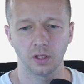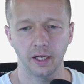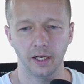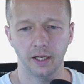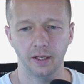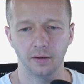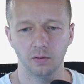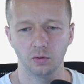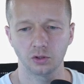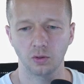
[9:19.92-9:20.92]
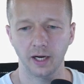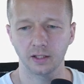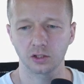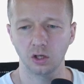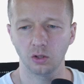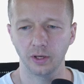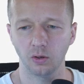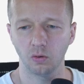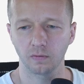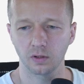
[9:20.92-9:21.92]
And we'll drag this all the way
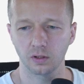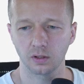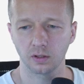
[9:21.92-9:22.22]
over.